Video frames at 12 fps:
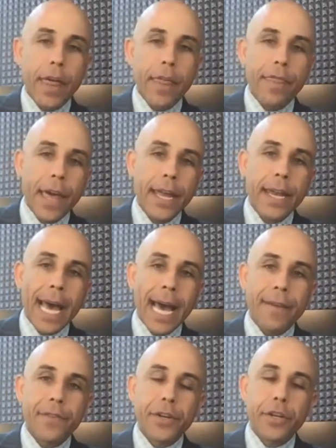then
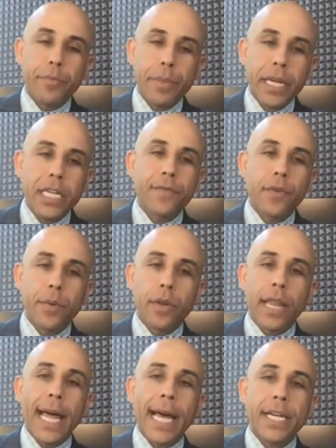after you're peaceful and
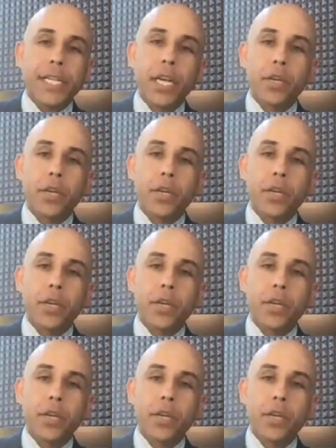relaxed,